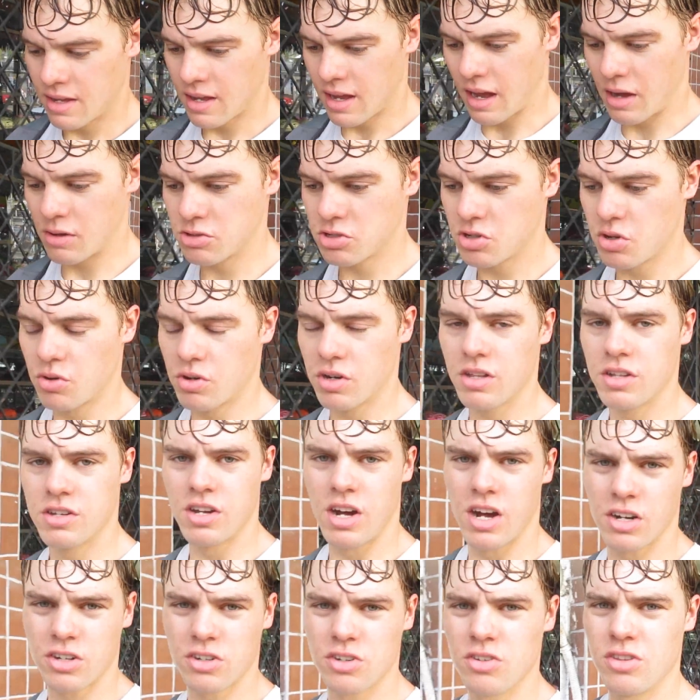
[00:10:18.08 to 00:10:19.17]
I was going to the
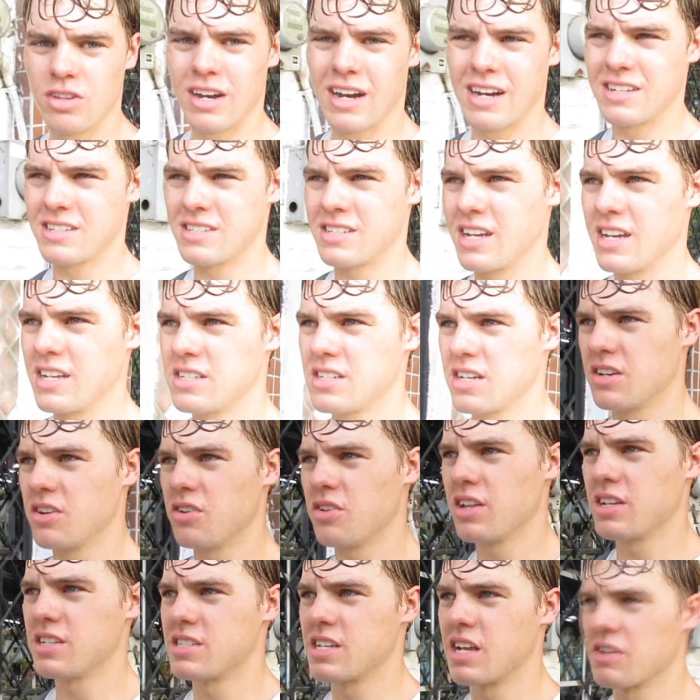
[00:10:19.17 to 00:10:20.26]
doctor in the United States. I know
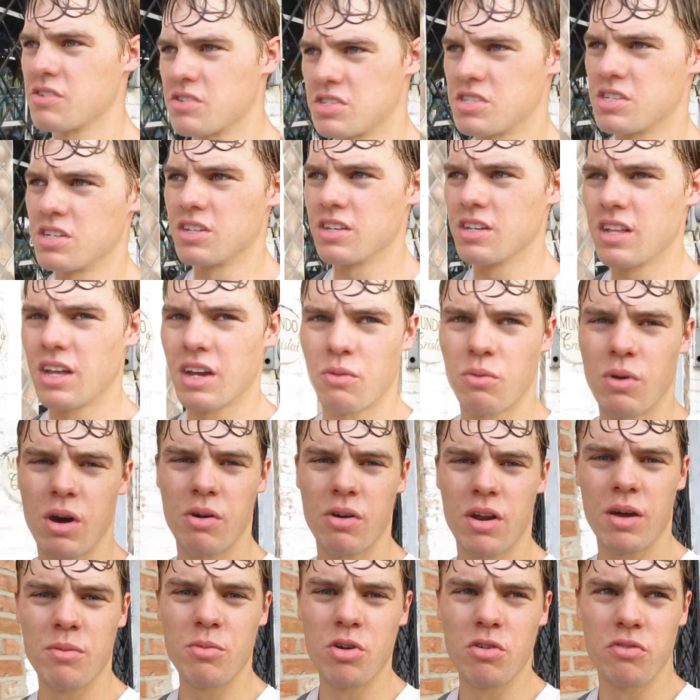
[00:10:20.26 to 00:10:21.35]
that sounds silly, like why
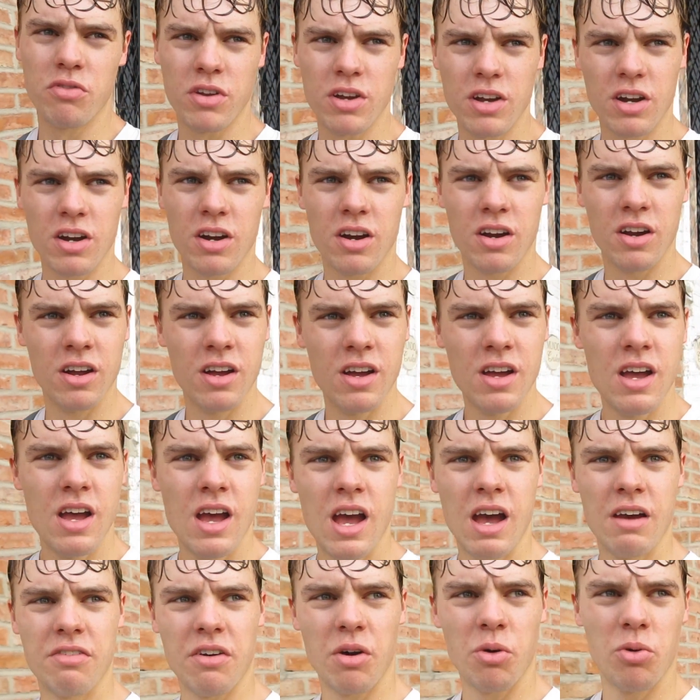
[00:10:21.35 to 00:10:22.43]
would I move here
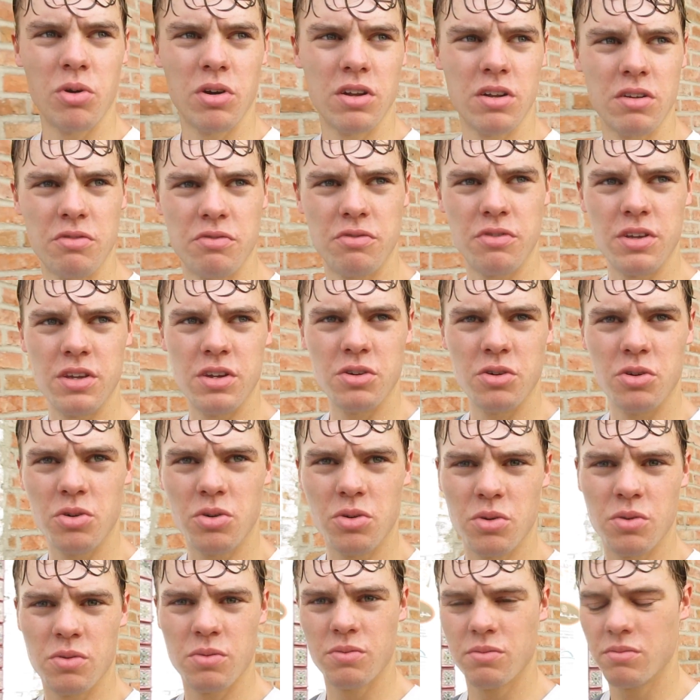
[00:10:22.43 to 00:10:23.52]
if I wanted to feel,
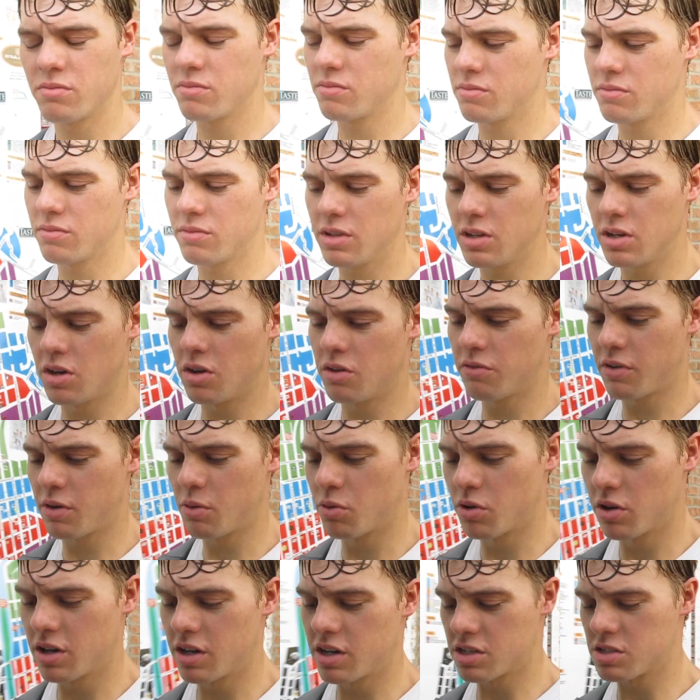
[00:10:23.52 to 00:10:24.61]
you know, if I
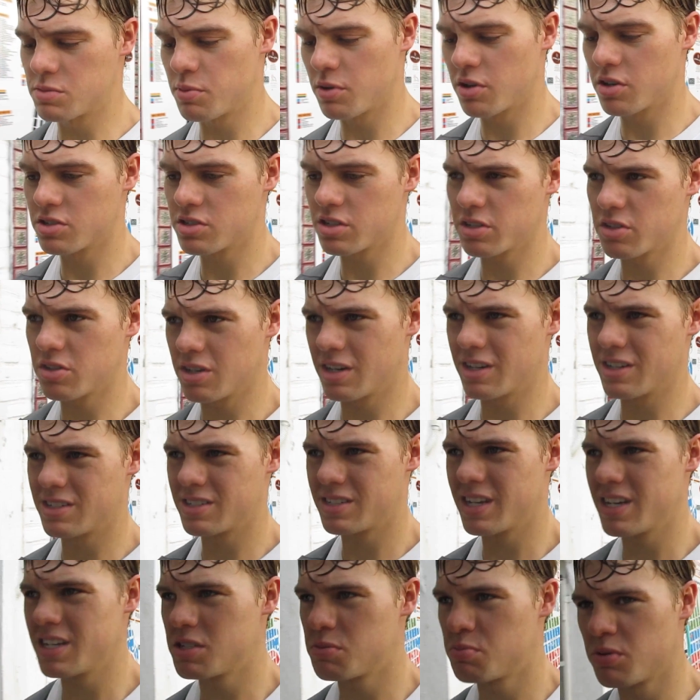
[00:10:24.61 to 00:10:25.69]
wanted an experience like the United
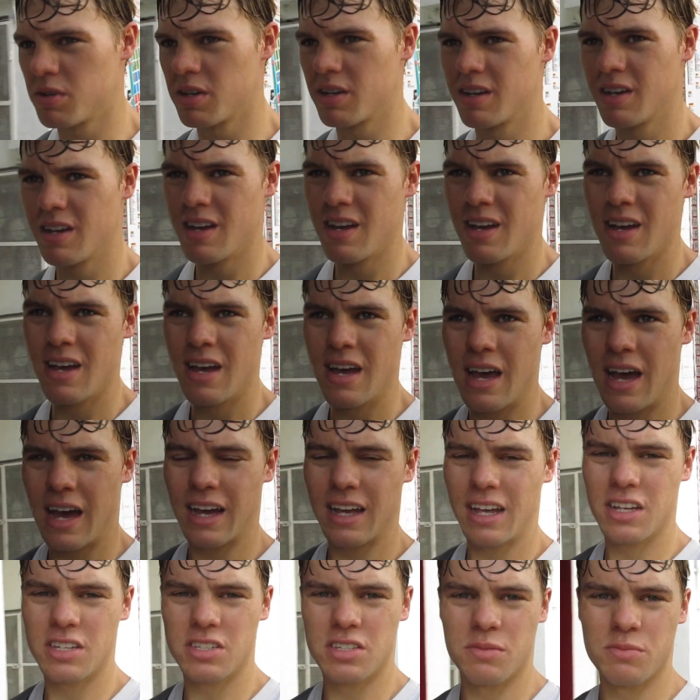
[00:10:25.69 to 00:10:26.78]
States, but I
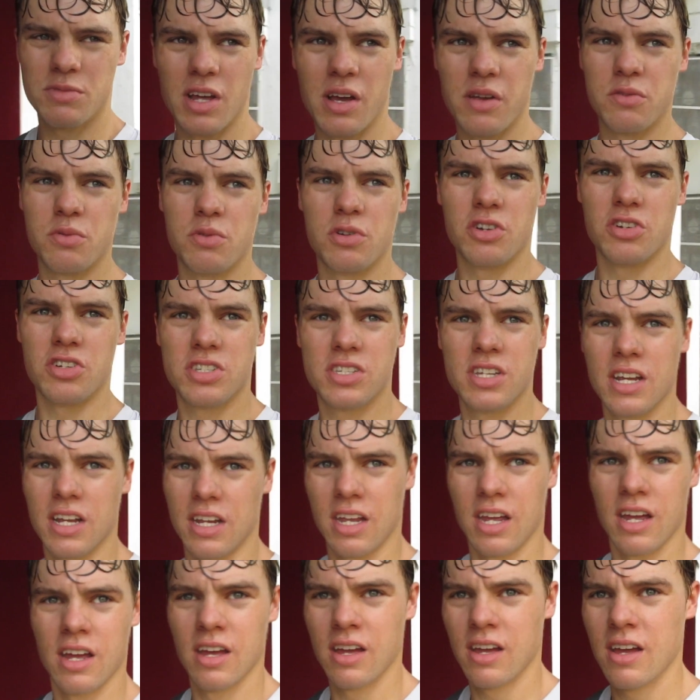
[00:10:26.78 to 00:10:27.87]
guess sometimes when you're sick,
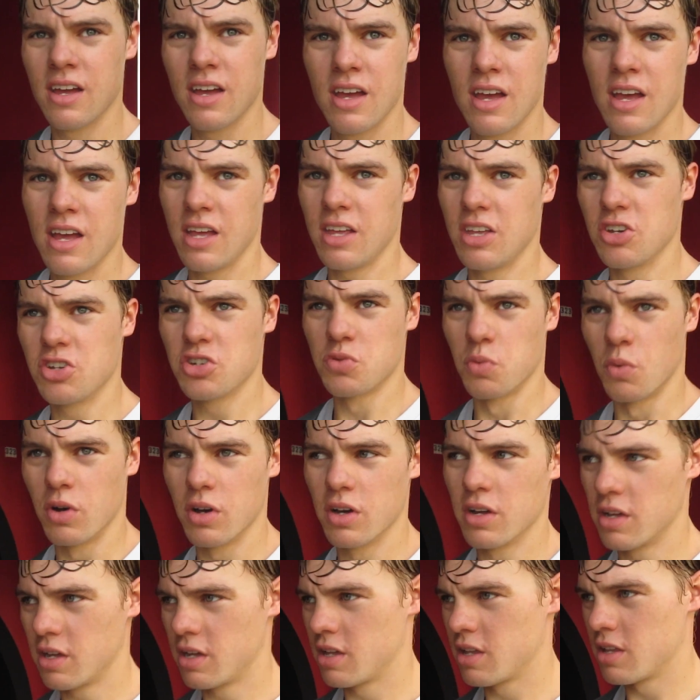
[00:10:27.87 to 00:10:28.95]
you just
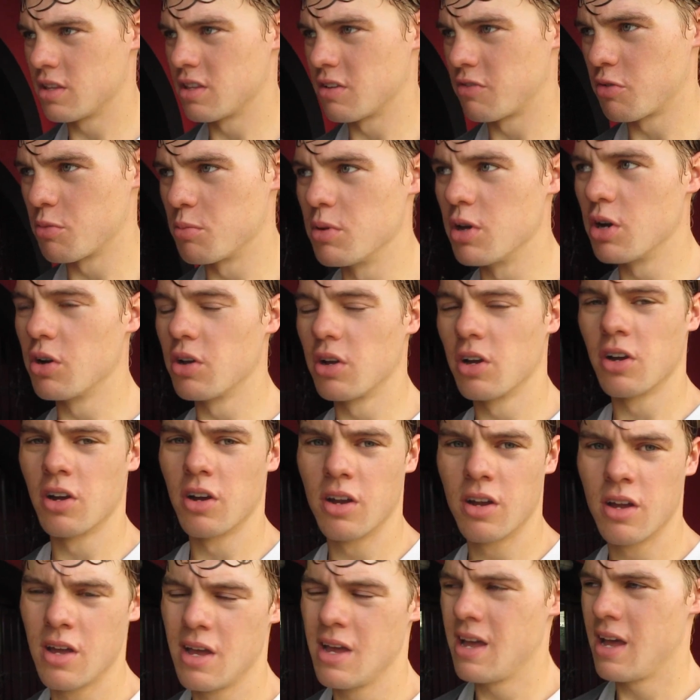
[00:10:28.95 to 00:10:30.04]
want the familiar,
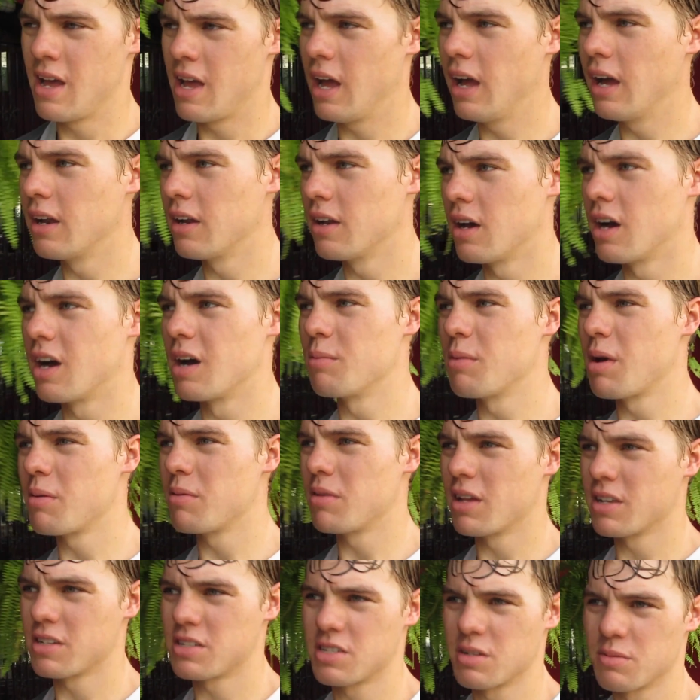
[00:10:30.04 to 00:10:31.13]
and maybe
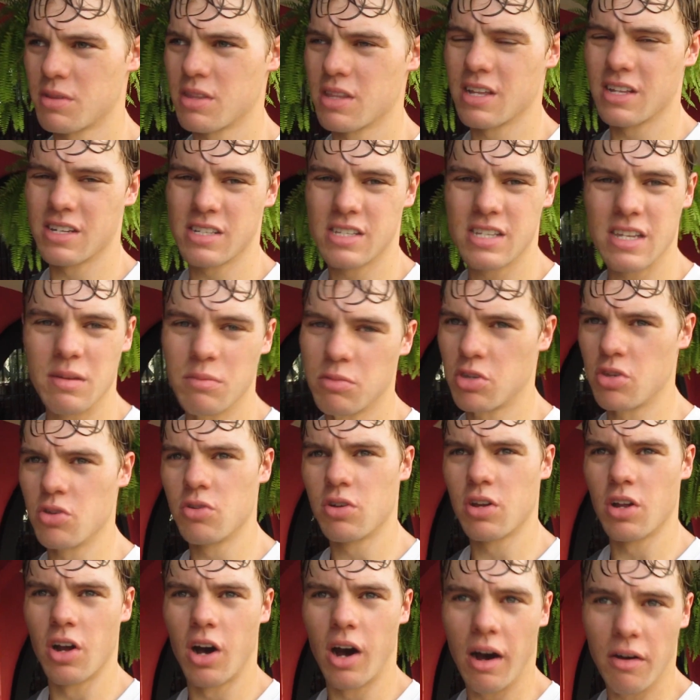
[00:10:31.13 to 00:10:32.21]
that's something that CMQ
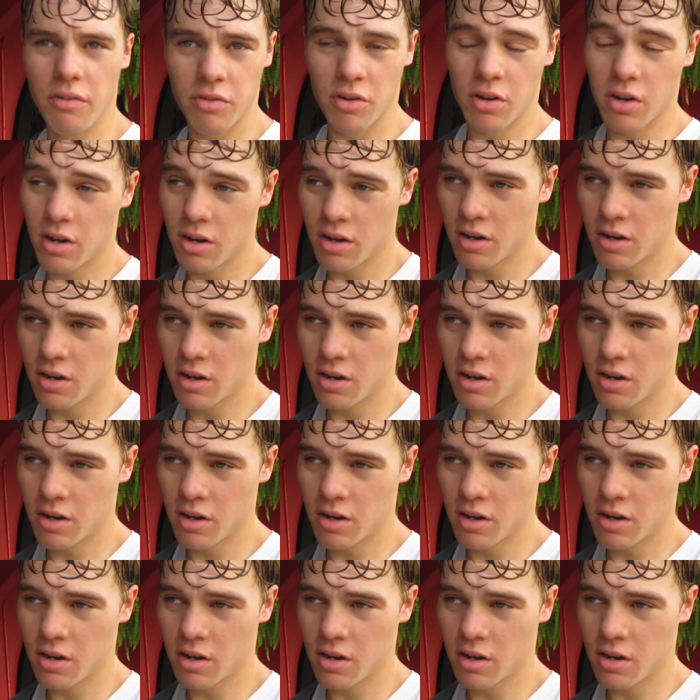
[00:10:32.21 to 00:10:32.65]
can offer.